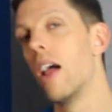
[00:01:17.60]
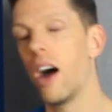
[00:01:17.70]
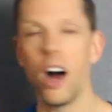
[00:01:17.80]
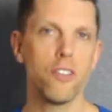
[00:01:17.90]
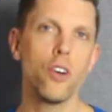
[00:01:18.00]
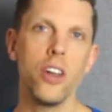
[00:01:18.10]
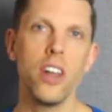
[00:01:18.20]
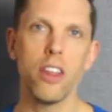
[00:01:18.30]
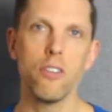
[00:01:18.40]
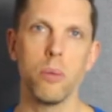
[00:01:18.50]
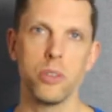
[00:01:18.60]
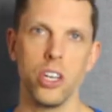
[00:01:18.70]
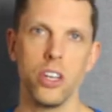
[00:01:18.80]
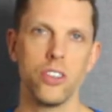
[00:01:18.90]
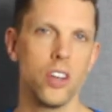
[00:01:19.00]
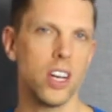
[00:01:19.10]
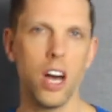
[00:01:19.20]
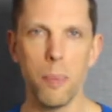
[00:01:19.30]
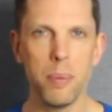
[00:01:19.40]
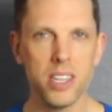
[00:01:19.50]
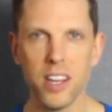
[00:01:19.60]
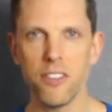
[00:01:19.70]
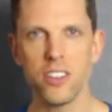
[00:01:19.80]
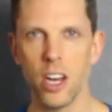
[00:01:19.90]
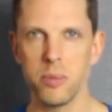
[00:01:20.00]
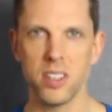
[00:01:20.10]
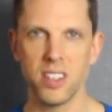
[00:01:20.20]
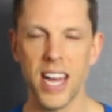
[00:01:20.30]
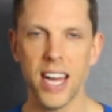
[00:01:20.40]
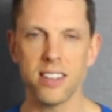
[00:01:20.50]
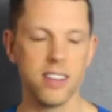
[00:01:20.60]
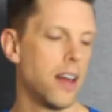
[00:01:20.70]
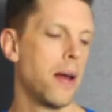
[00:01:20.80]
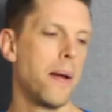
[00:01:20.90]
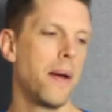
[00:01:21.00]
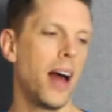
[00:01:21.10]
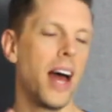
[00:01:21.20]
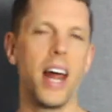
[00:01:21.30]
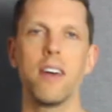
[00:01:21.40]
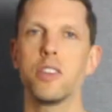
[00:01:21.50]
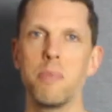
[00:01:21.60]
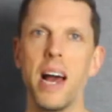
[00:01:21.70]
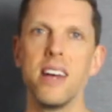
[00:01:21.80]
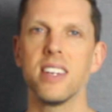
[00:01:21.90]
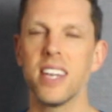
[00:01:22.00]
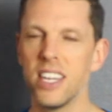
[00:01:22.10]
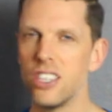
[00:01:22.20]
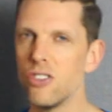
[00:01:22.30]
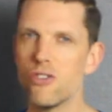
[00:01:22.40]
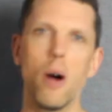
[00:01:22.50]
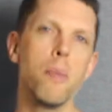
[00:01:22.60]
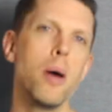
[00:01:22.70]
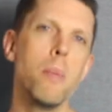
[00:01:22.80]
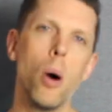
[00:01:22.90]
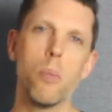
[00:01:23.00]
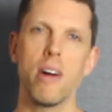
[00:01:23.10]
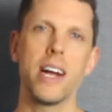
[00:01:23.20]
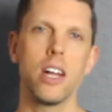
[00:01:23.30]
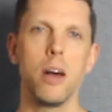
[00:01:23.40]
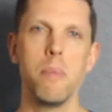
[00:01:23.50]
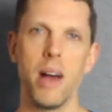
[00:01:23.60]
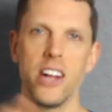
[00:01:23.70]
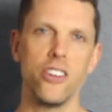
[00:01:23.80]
I've got another option. So a couple of different types of sticks, and have spares in case you drop them or break them, and